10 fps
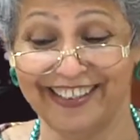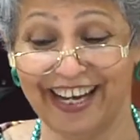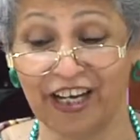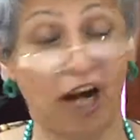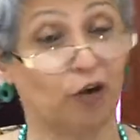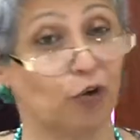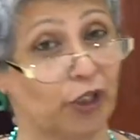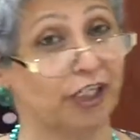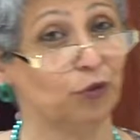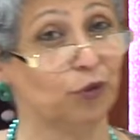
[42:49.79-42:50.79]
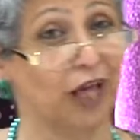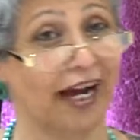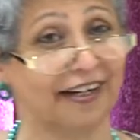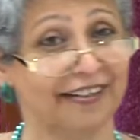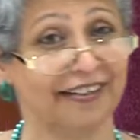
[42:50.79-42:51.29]
And how could he do
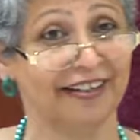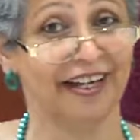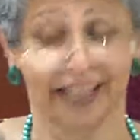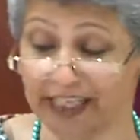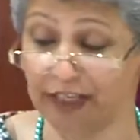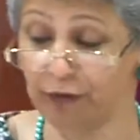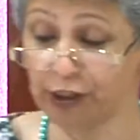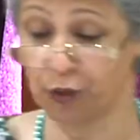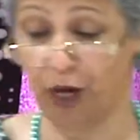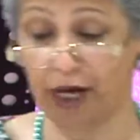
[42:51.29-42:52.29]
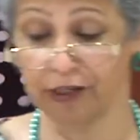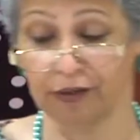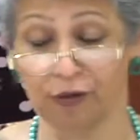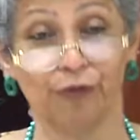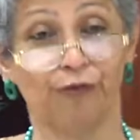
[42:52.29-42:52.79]
that? And he was the
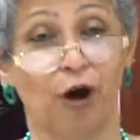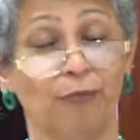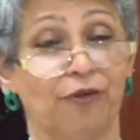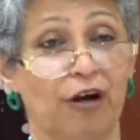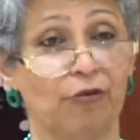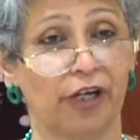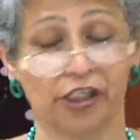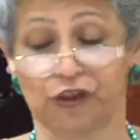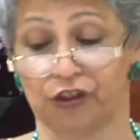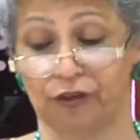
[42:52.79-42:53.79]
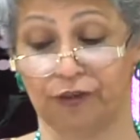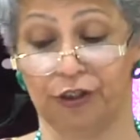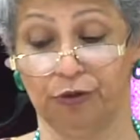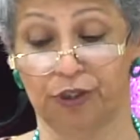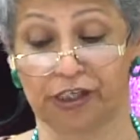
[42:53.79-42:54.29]
one who formed the foundation of the
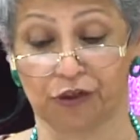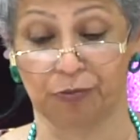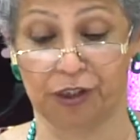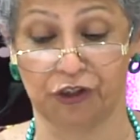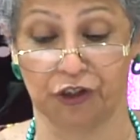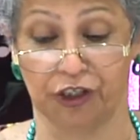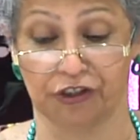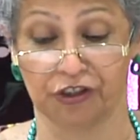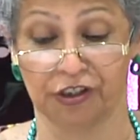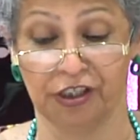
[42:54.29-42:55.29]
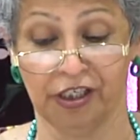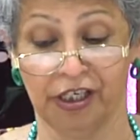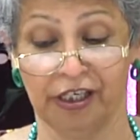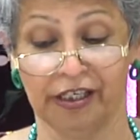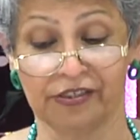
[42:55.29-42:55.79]
New Testament church.
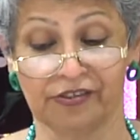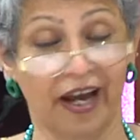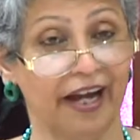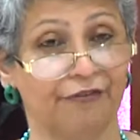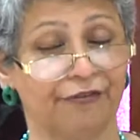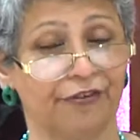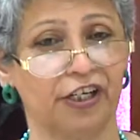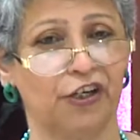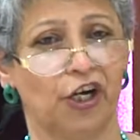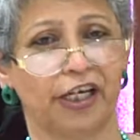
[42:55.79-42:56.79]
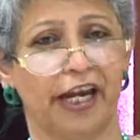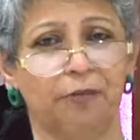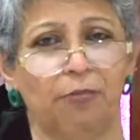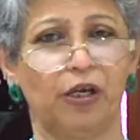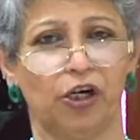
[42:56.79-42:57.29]
His life did not
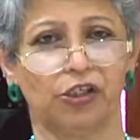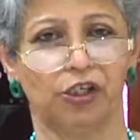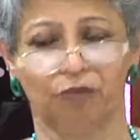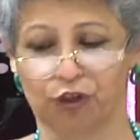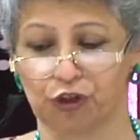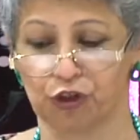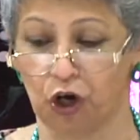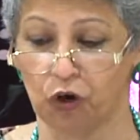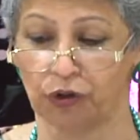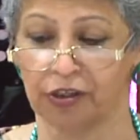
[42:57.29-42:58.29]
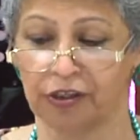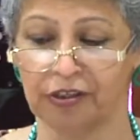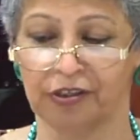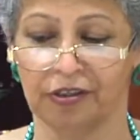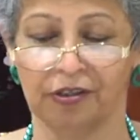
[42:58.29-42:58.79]
end because he was stoned.
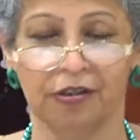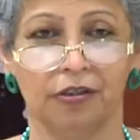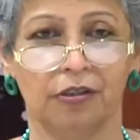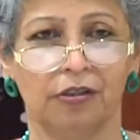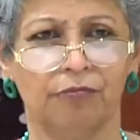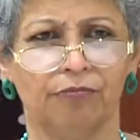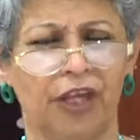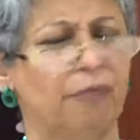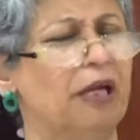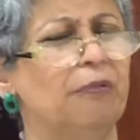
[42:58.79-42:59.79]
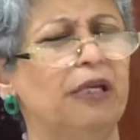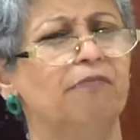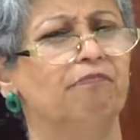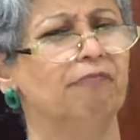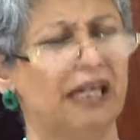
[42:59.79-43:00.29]
There may be
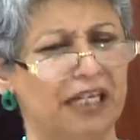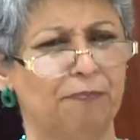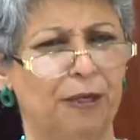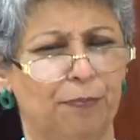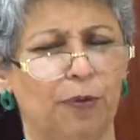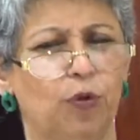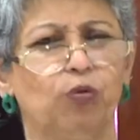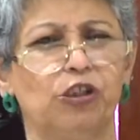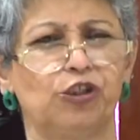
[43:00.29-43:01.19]
many people who will